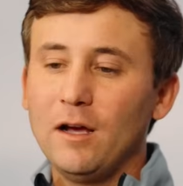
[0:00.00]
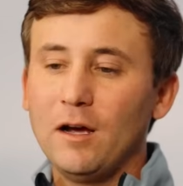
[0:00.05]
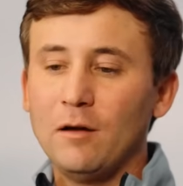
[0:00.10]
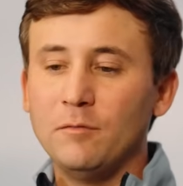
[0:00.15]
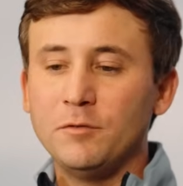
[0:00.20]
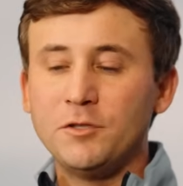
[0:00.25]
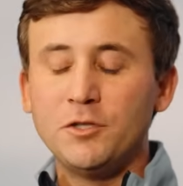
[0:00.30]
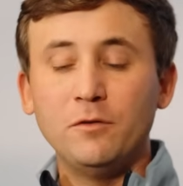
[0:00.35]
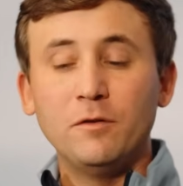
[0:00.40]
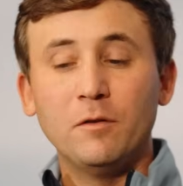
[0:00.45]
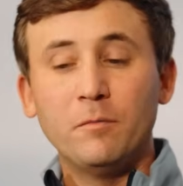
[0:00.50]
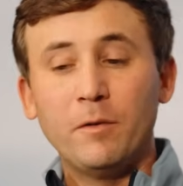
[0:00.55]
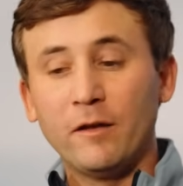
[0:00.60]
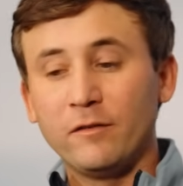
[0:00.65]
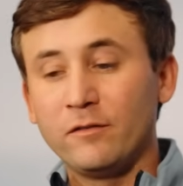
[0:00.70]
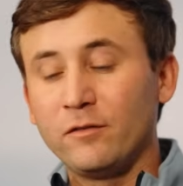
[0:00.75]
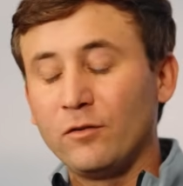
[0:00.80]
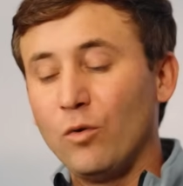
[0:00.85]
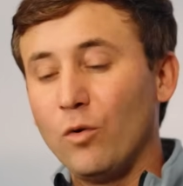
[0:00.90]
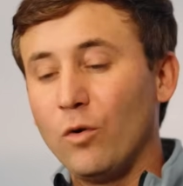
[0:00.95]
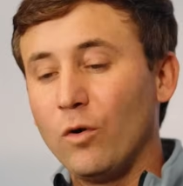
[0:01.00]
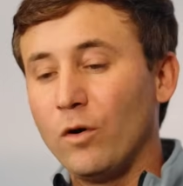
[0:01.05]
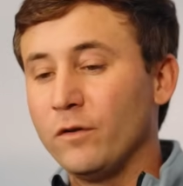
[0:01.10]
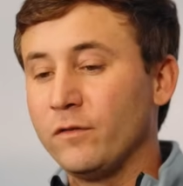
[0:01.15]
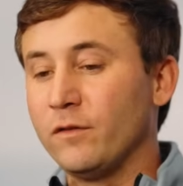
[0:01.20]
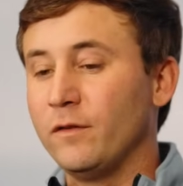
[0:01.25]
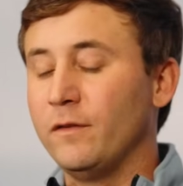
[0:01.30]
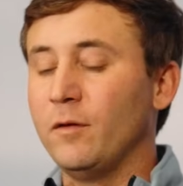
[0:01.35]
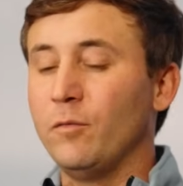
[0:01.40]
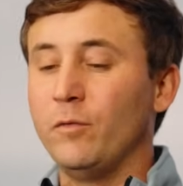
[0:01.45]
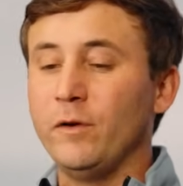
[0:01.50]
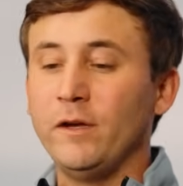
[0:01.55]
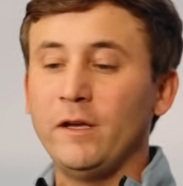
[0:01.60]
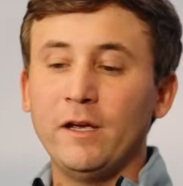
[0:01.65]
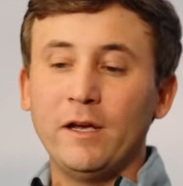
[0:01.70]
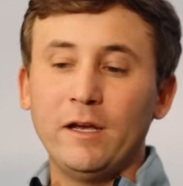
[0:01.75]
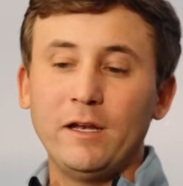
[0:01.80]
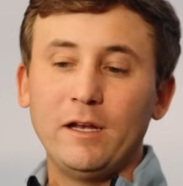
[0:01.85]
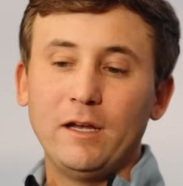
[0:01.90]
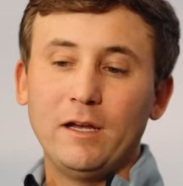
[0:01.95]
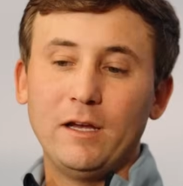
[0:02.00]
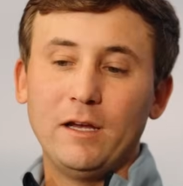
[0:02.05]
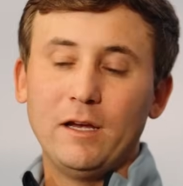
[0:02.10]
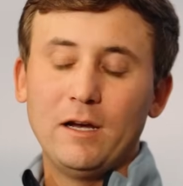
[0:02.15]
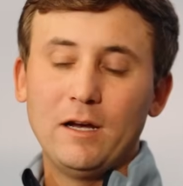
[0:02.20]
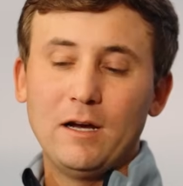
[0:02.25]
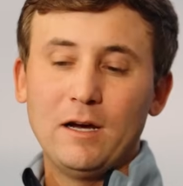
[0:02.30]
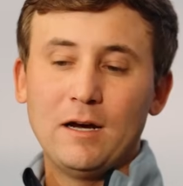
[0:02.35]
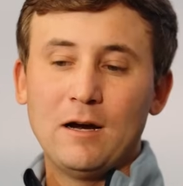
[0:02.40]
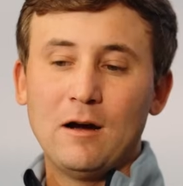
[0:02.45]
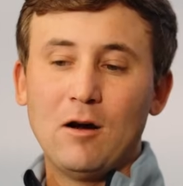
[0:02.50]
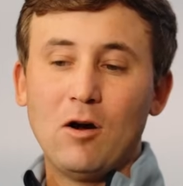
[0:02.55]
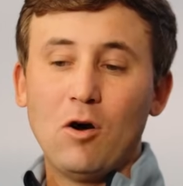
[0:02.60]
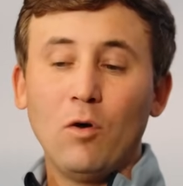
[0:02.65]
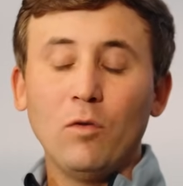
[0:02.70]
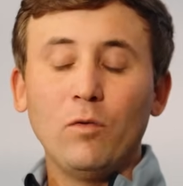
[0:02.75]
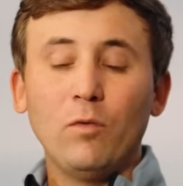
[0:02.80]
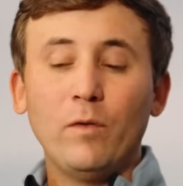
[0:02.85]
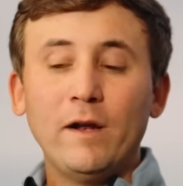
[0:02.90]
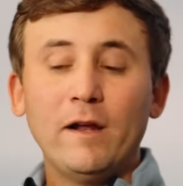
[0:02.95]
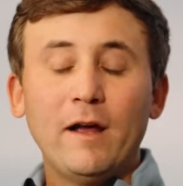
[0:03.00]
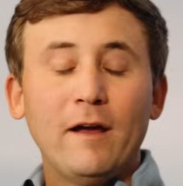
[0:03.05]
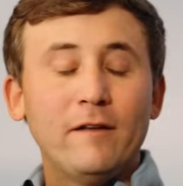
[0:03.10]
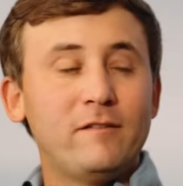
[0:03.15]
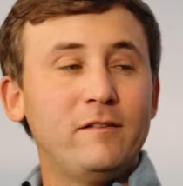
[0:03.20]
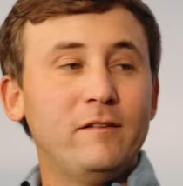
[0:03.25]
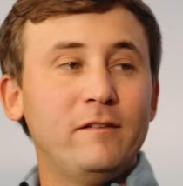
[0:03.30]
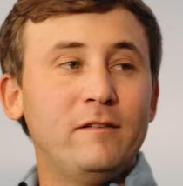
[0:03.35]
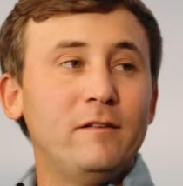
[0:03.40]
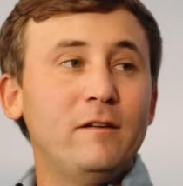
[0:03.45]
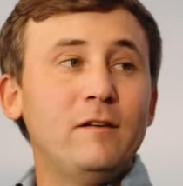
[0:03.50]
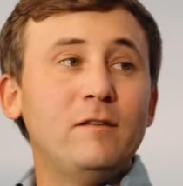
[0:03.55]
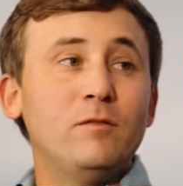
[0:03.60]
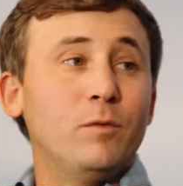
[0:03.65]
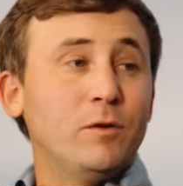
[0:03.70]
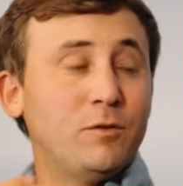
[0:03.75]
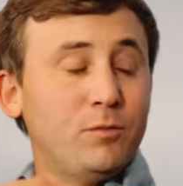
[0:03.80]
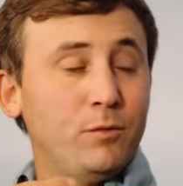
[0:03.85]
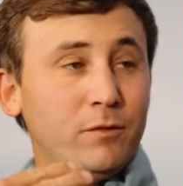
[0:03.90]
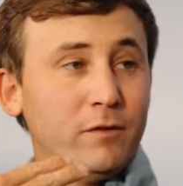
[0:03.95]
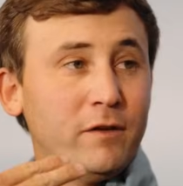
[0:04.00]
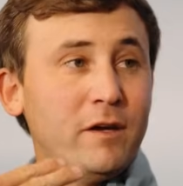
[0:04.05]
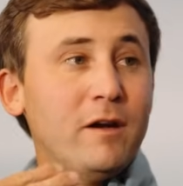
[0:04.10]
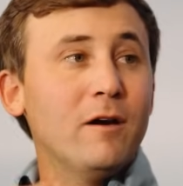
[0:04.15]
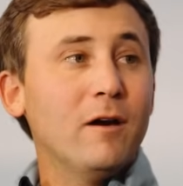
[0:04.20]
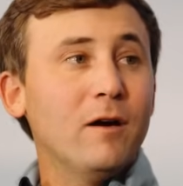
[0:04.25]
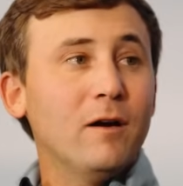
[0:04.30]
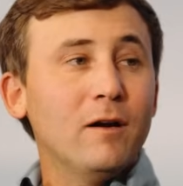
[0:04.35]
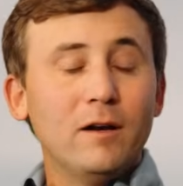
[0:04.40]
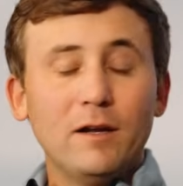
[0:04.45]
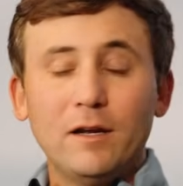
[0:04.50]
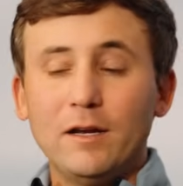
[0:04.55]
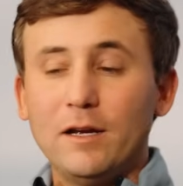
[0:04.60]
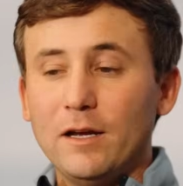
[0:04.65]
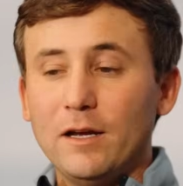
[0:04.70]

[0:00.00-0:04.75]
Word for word: I'm shooting the best scores. And then we get uh, all the way to SECs, which was here.